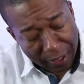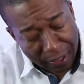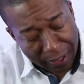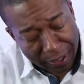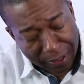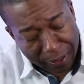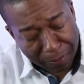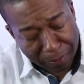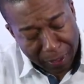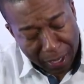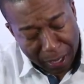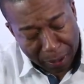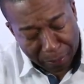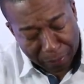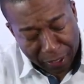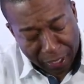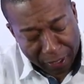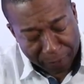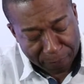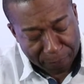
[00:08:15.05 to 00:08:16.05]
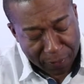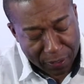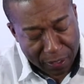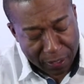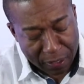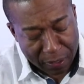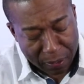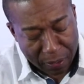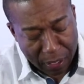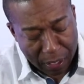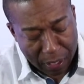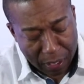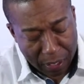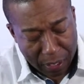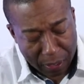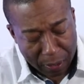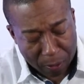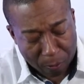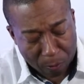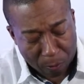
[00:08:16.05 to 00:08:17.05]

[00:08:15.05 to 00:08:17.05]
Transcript: It's matte black finish and the